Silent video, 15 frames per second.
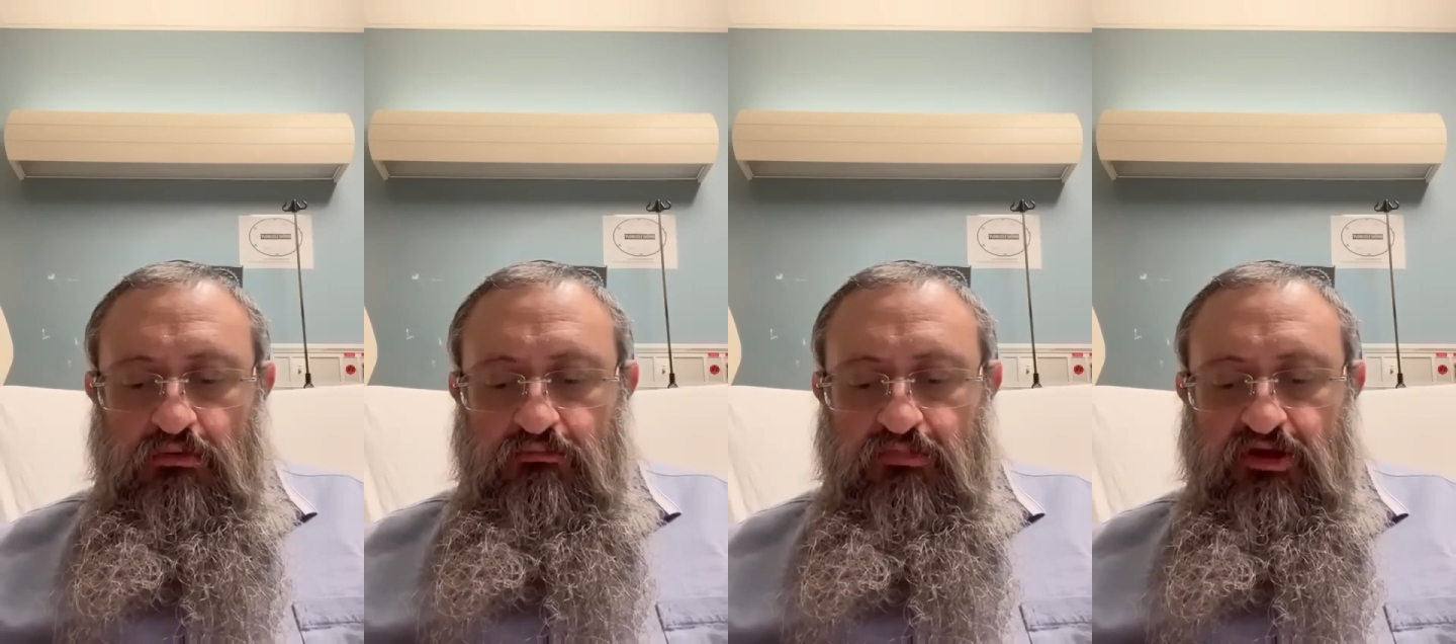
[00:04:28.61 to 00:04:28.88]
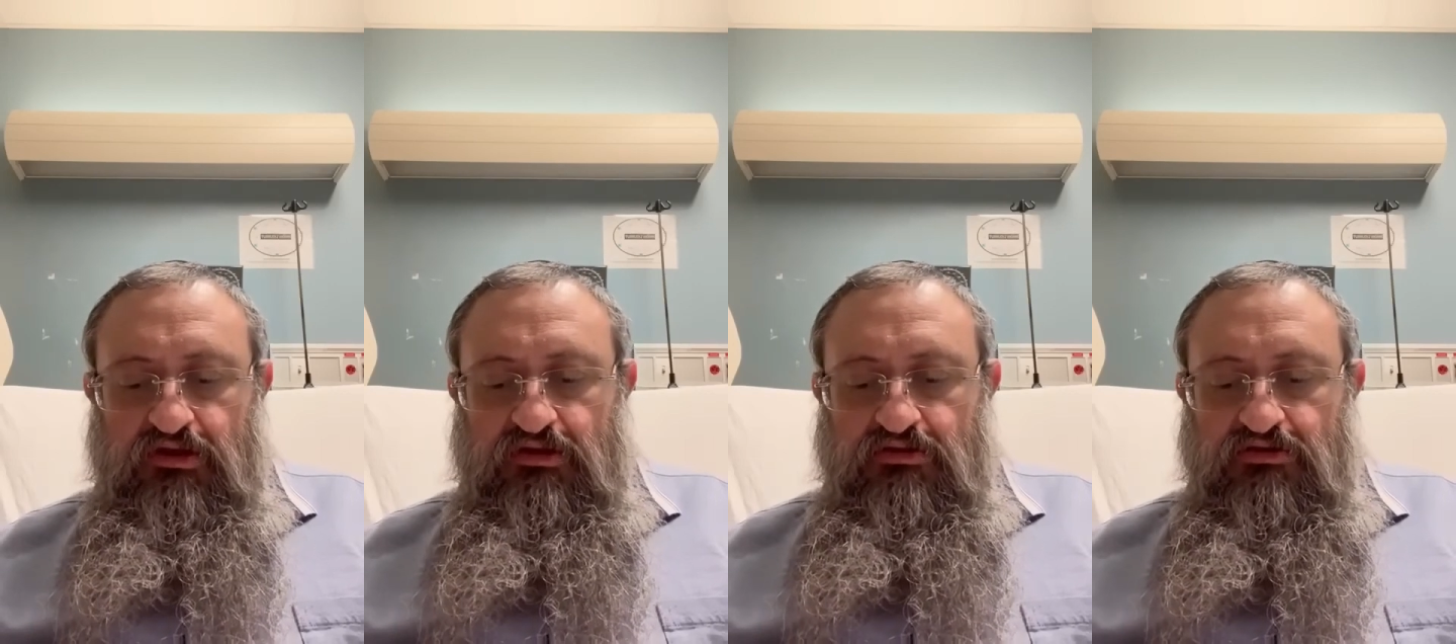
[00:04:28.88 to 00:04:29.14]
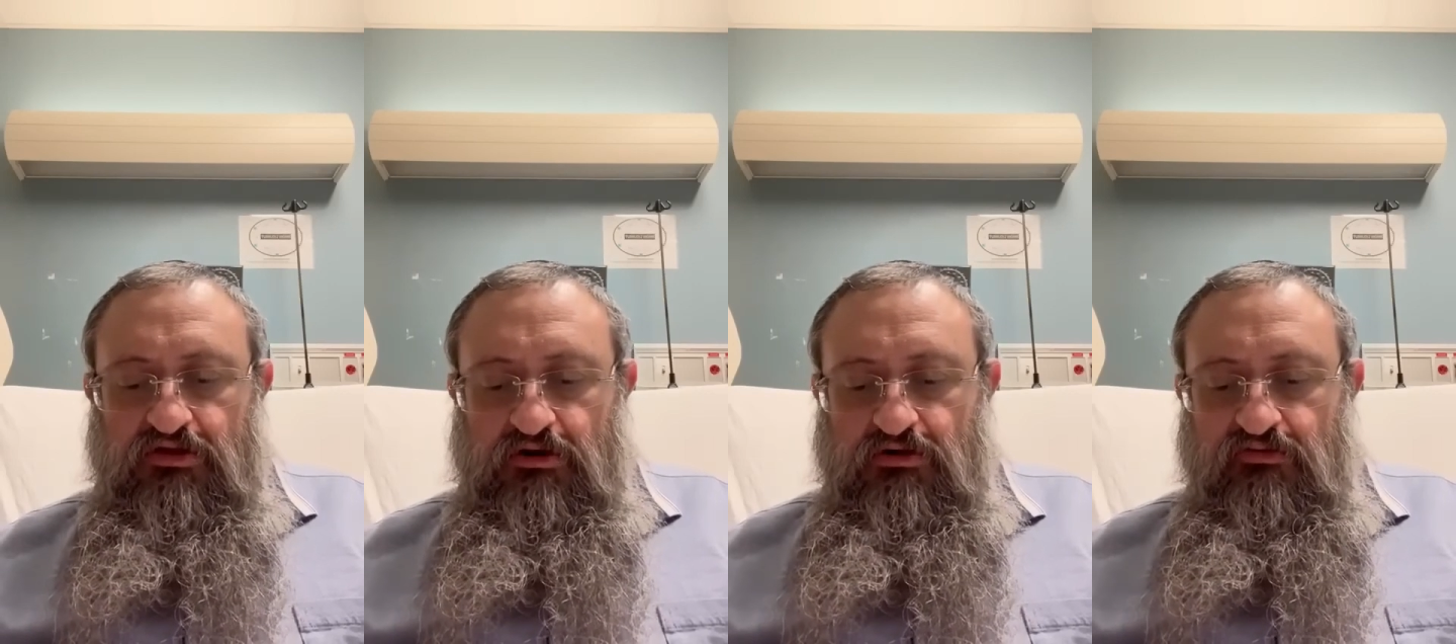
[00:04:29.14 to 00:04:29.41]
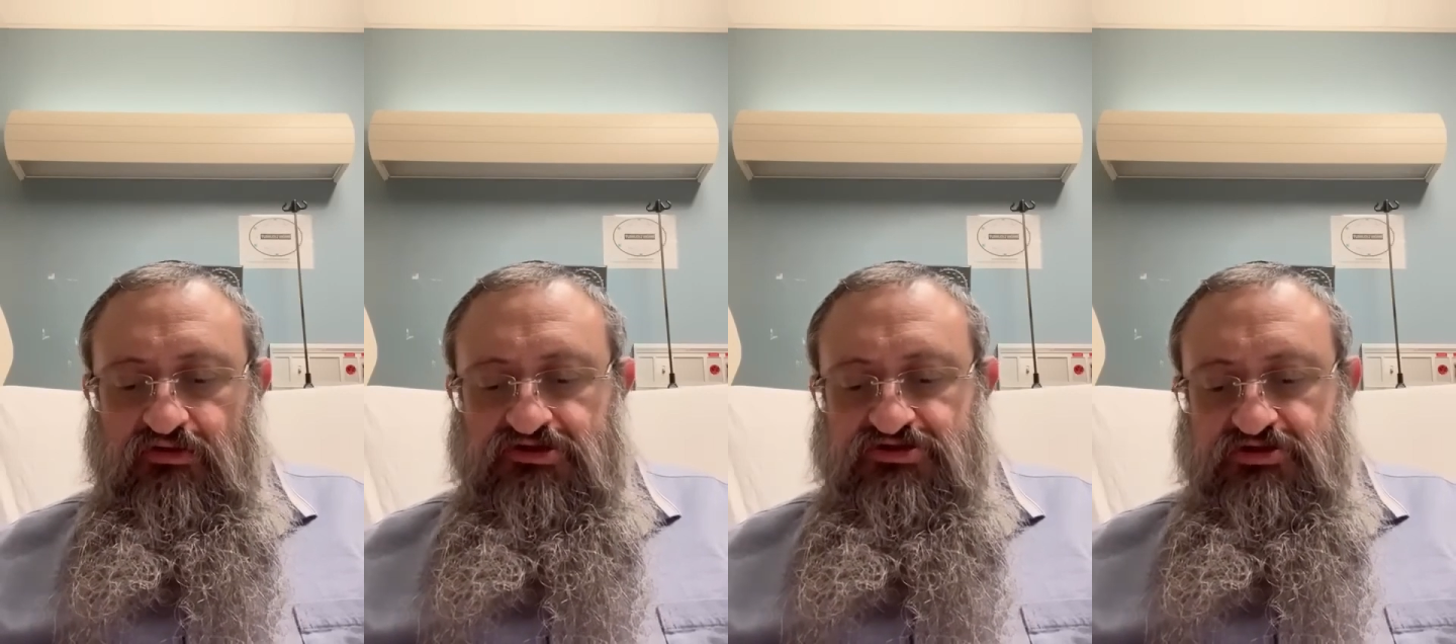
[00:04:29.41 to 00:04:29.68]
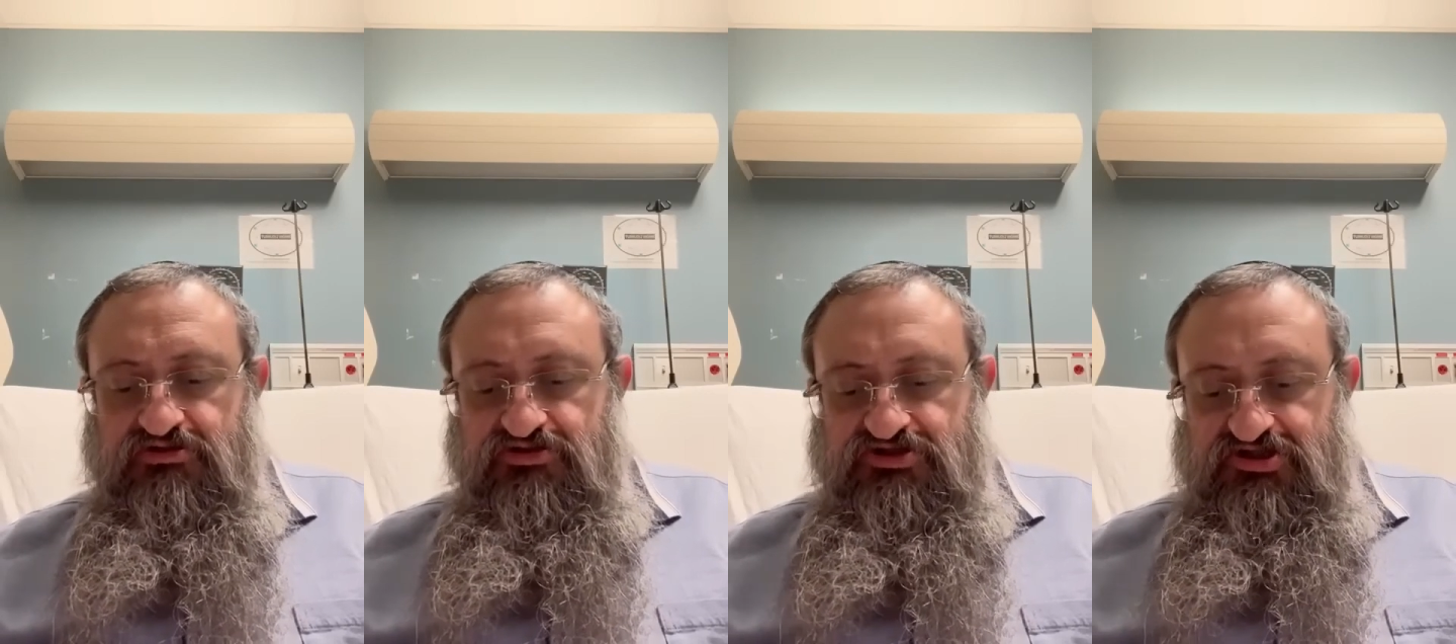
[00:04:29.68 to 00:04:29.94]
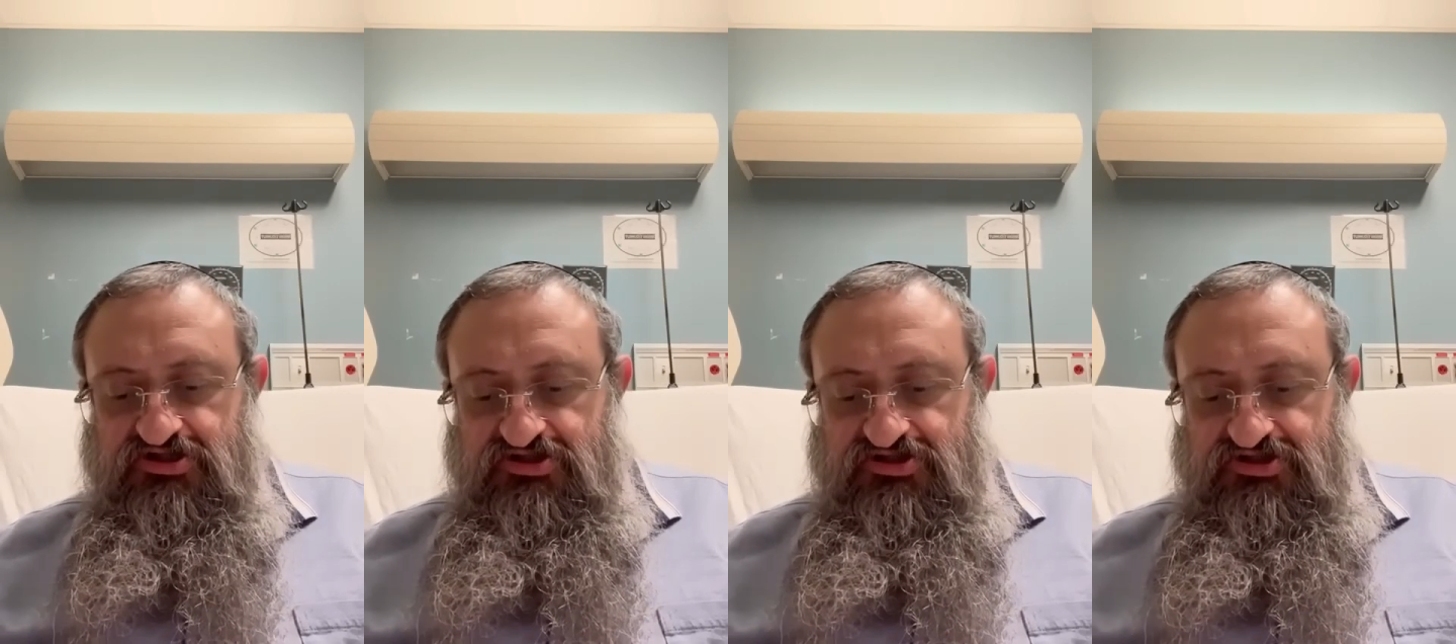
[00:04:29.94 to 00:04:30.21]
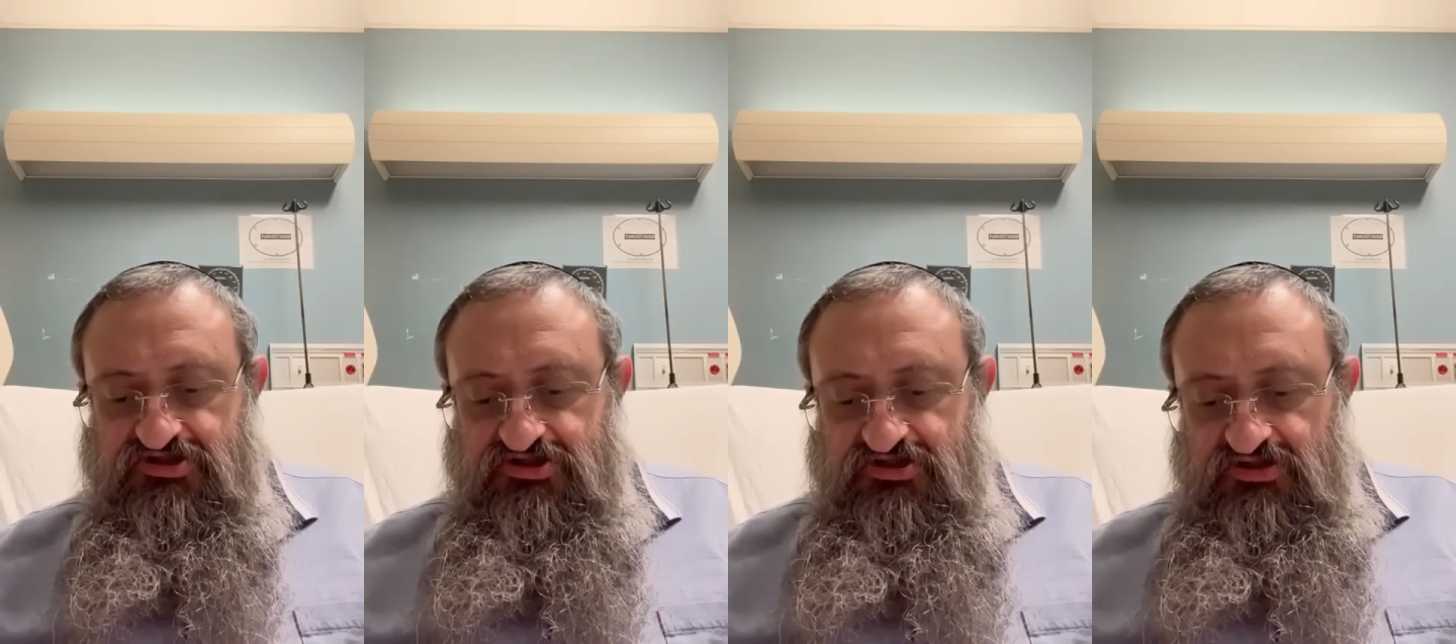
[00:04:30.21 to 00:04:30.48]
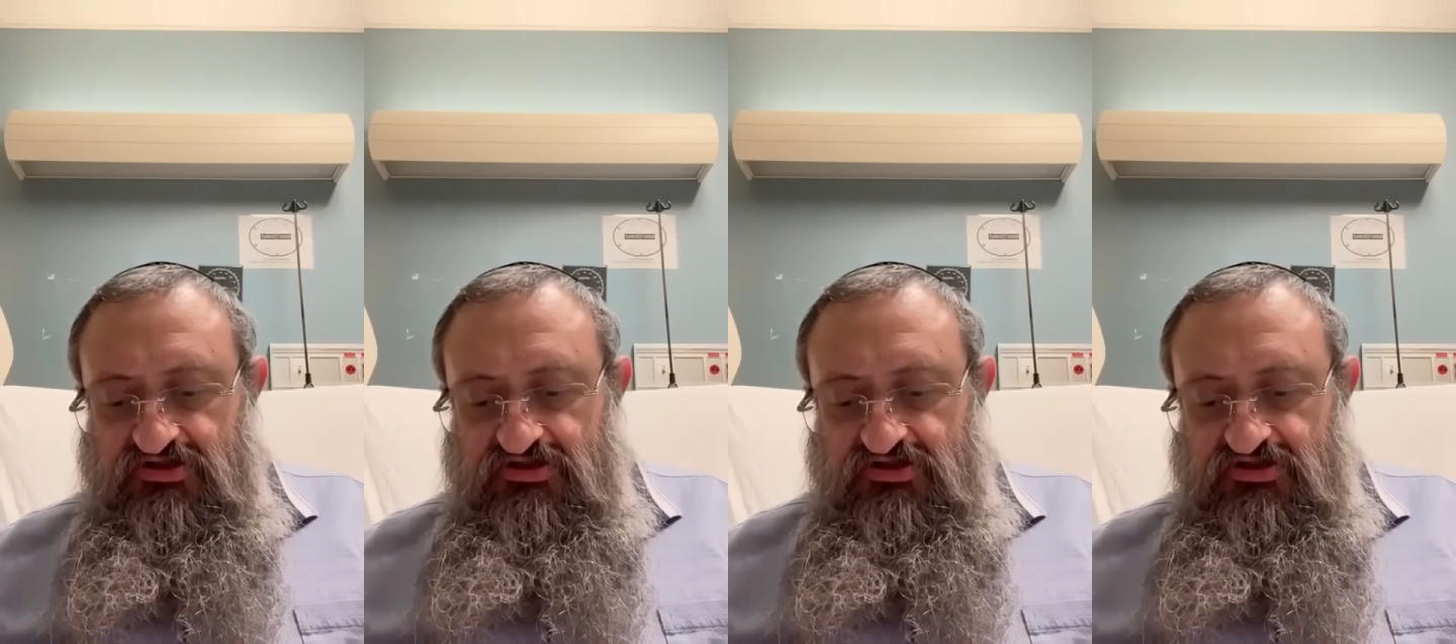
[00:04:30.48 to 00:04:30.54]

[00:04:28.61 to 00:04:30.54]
make internal resolutions